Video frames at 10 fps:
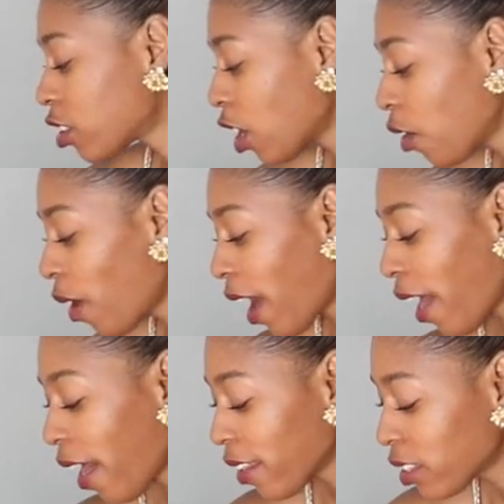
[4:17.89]
So I
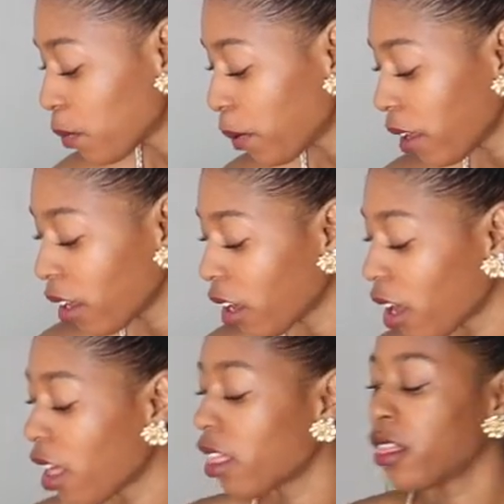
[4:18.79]
had to pick
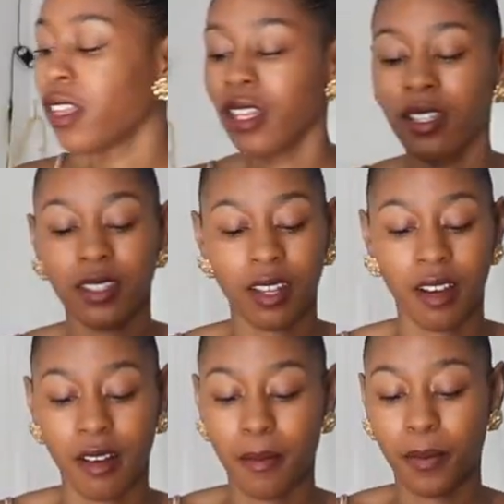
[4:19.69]
these
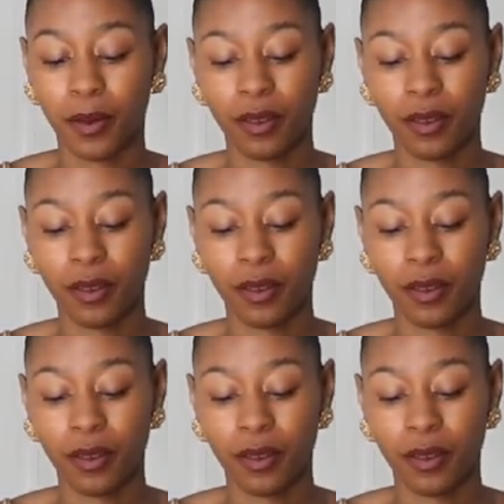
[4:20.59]
up.